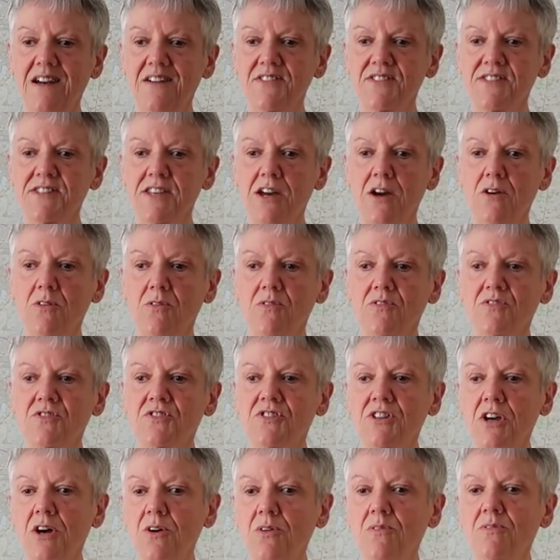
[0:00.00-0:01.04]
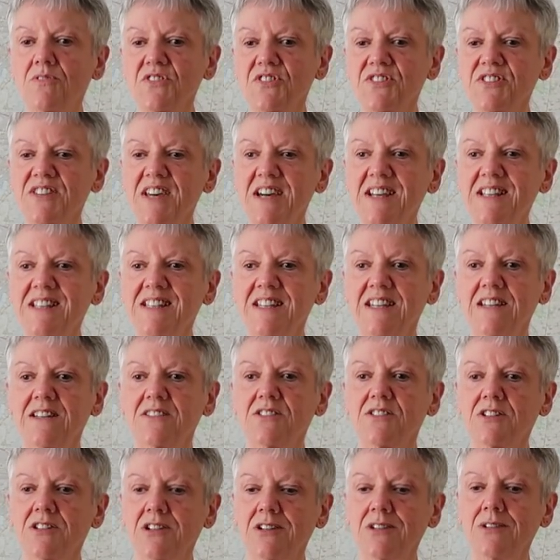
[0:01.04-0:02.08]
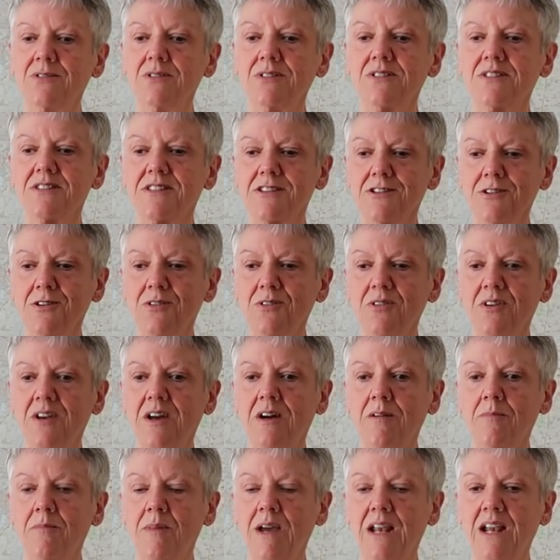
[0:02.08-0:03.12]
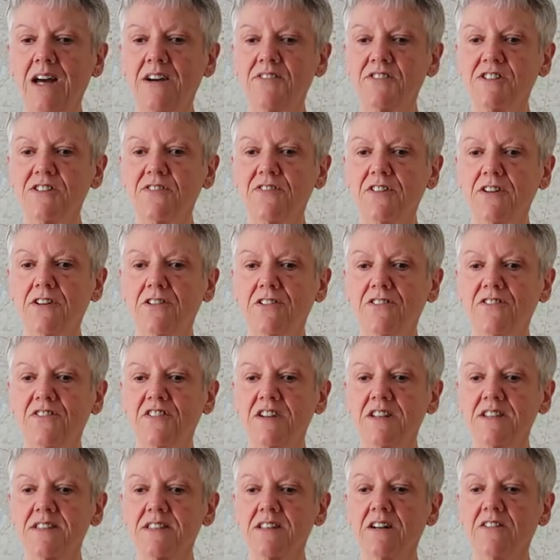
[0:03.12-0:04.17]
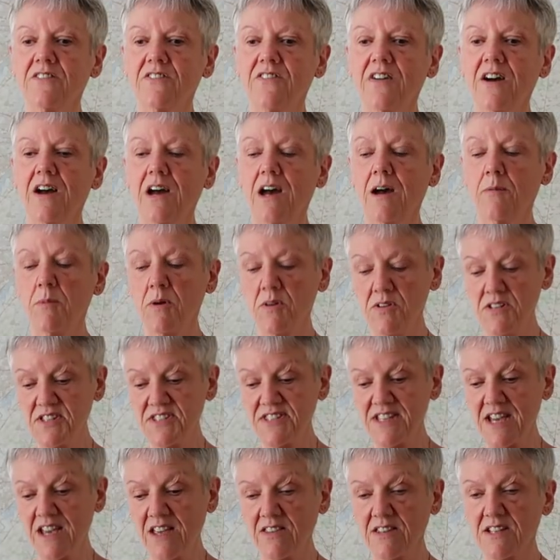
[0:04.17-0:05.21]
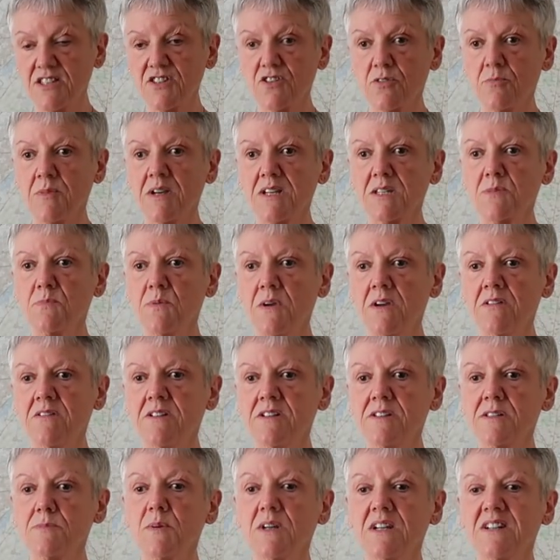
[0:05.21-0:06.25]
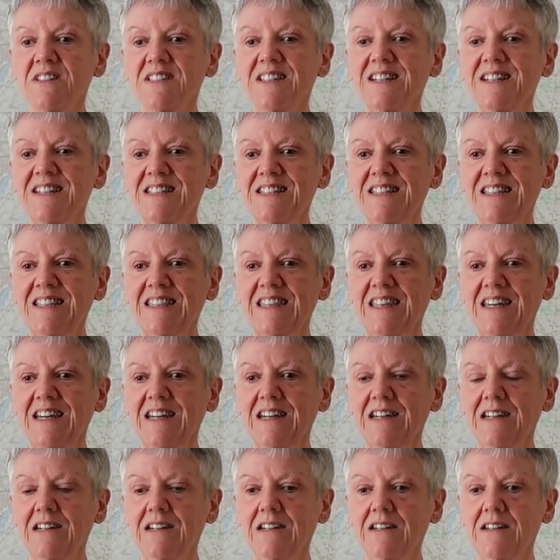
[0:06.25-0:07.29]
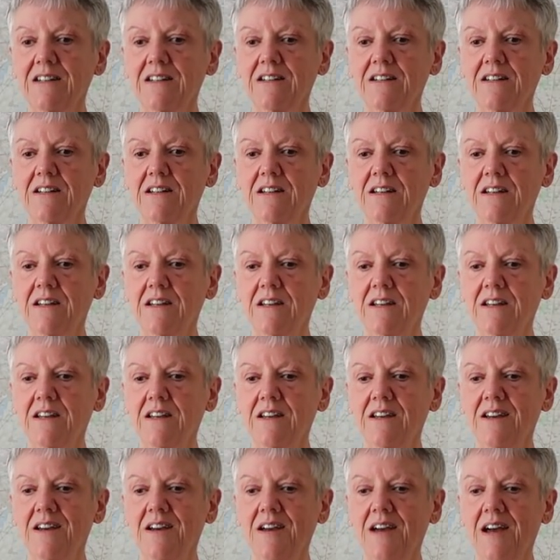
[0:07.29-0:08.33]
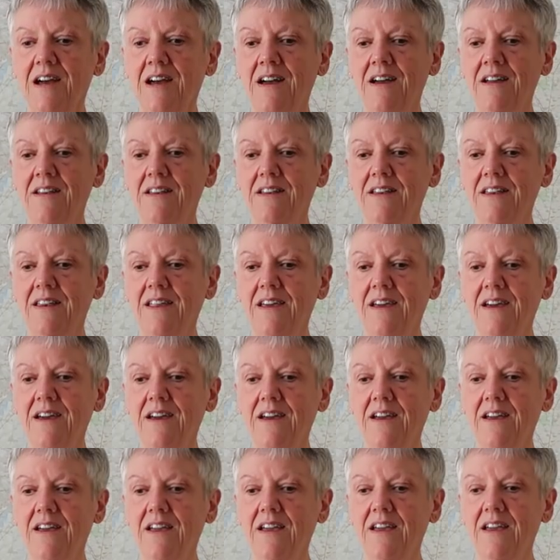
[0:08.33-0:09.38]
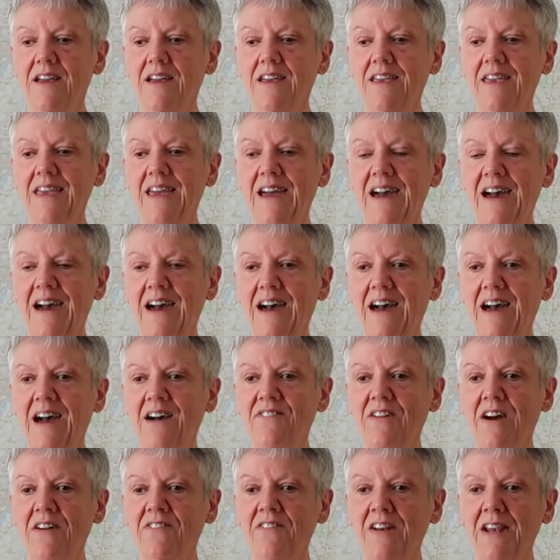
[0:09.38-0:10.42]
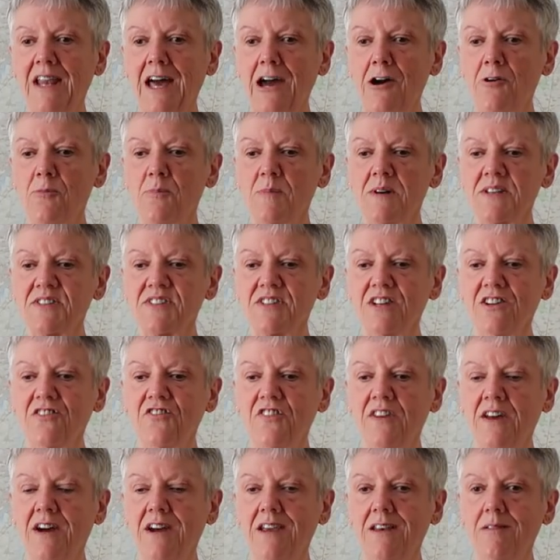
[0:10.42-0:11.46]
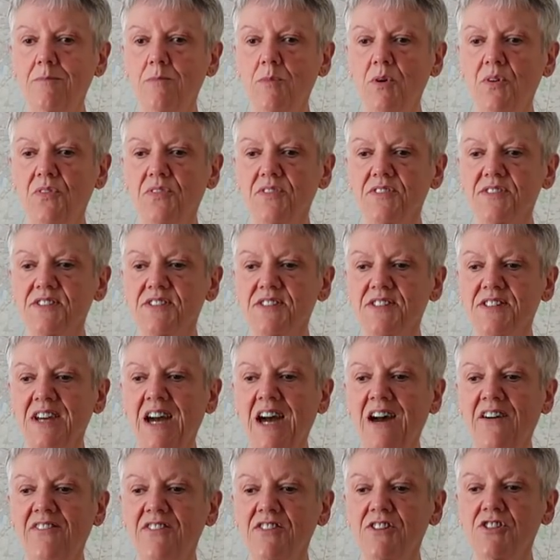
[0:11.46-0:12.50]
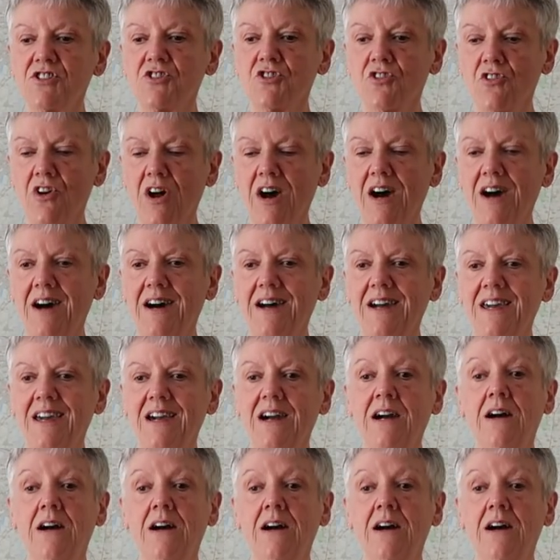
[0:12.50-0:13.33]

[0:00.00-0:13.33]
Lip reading: So don't set it too soon and make life difficult for yourself. I'm only saying this from experience because I did that. And yeah, I've allowed myself 9 months to have a try